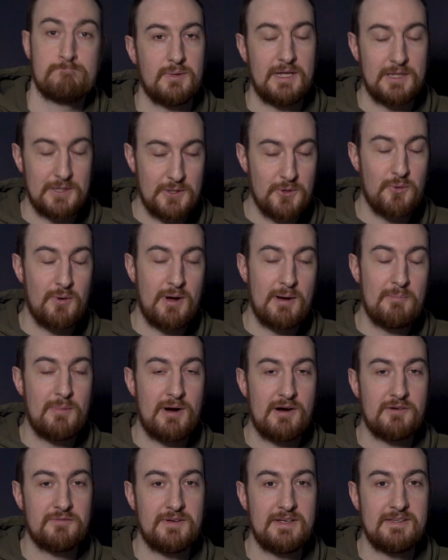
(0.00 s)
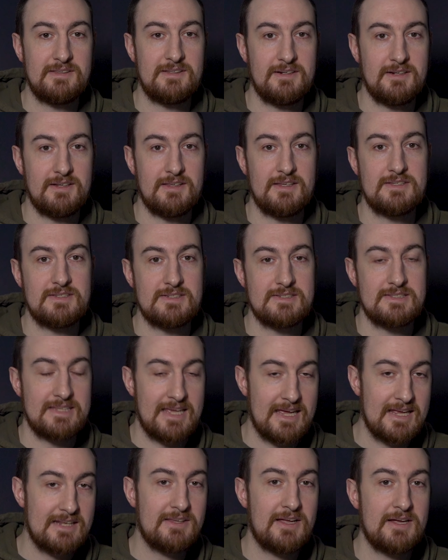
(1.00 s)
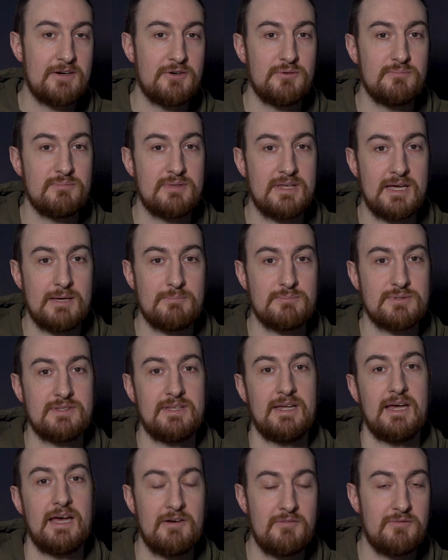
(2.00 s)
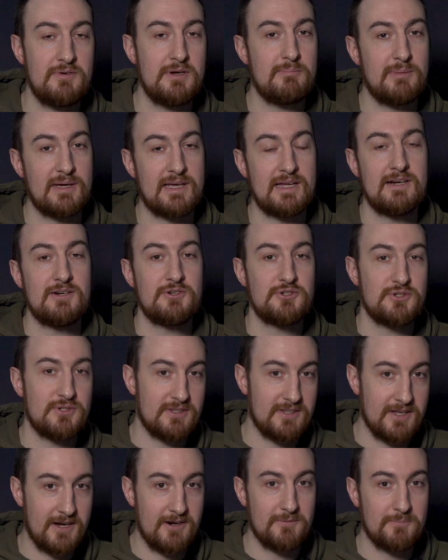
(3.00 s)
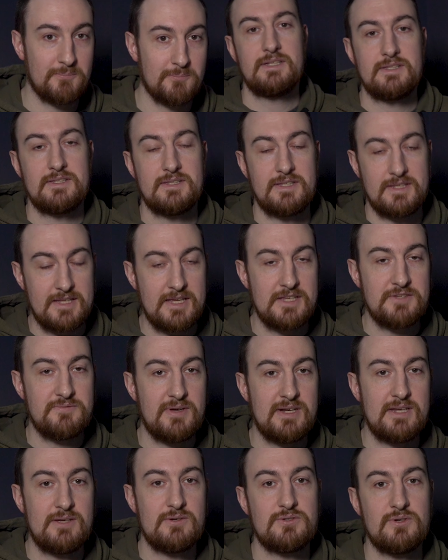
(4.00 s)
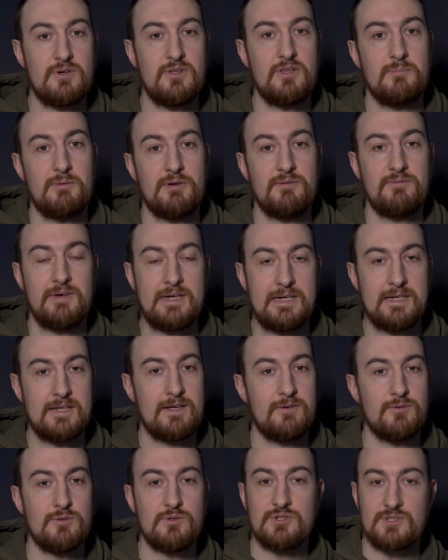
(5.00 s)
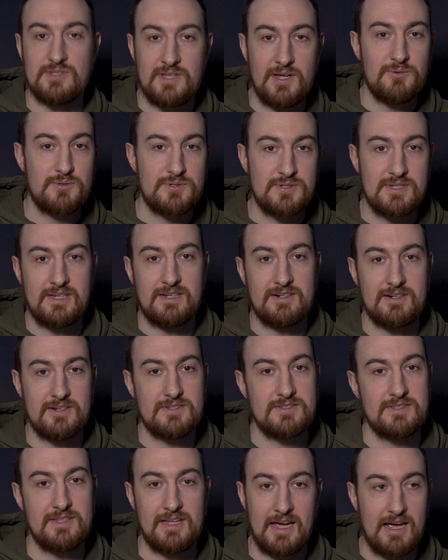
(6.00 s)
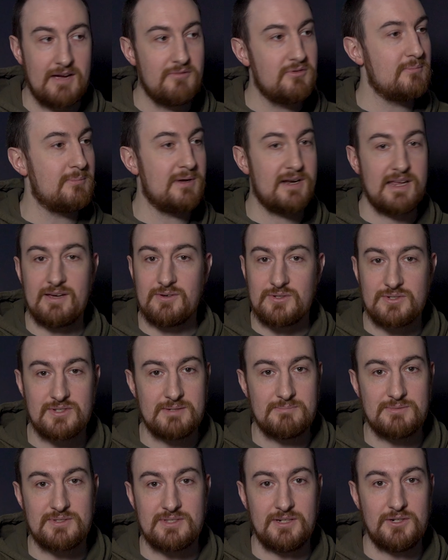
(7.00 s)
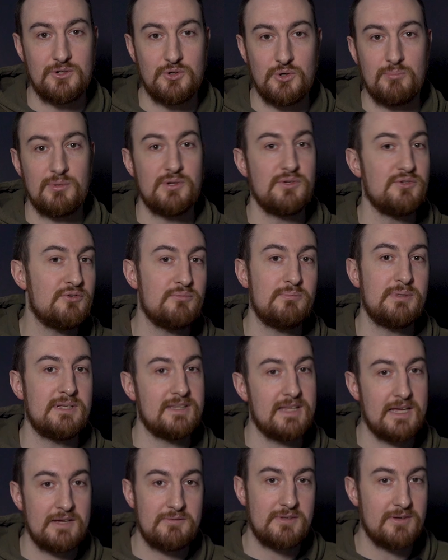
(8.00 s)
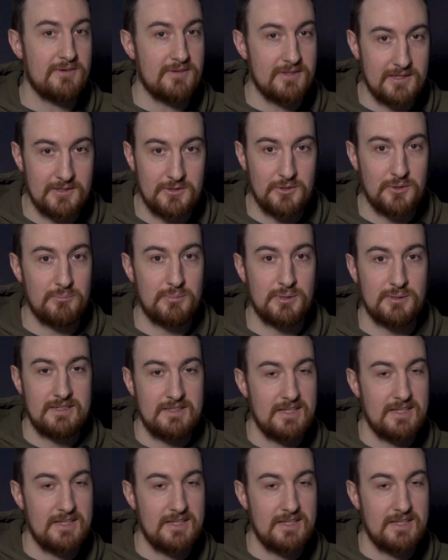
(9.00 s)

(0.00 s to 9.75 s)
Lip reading: Hello, I'm Marc and this is 10 Lightroom tips that every beginner should learn. Today's video is all about finding out those little secrets that everybody else seems to know but you've been left out of the loop.